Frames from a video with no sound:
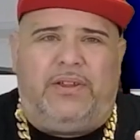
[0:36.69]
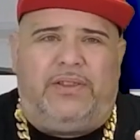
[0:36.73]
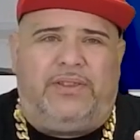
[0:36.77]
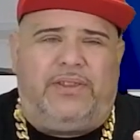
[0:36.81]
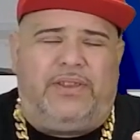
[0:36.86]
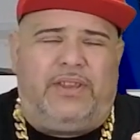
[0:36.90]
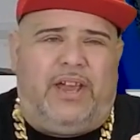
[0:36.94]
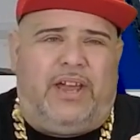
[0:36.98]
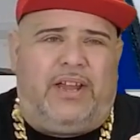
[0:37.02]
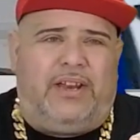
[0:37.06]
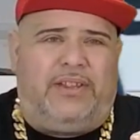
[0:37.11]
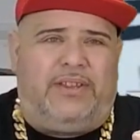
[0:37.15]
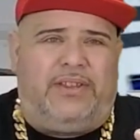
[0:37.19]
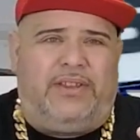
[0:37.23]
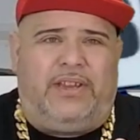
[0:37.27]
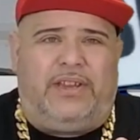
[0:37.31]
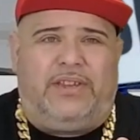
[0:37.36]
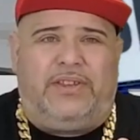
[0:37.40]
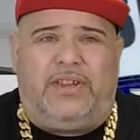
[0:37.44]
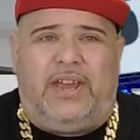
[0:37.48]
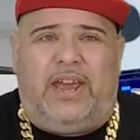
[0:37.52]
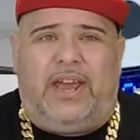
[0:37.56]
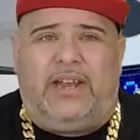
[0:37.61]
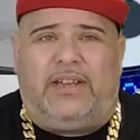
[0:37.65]
It's not as
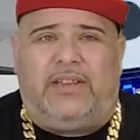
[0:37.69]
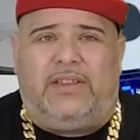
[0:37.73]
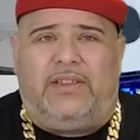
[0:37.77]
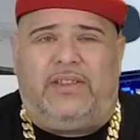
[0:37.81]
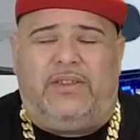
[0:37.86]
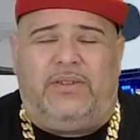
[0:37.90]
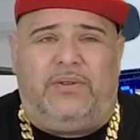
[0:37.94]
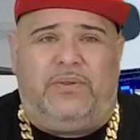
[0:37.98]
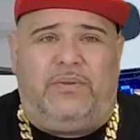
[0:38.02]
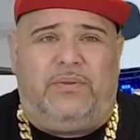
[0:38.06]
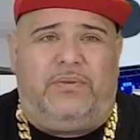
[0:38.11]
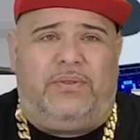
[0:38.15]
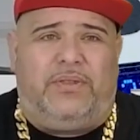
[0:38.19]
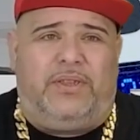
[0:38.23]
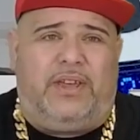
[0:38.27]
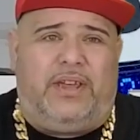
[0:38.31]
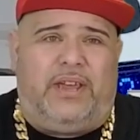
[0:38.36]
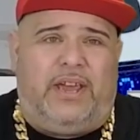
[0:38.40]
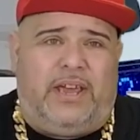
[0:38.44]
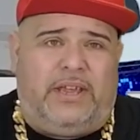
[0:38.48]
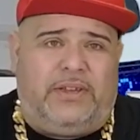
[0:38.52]
exact to the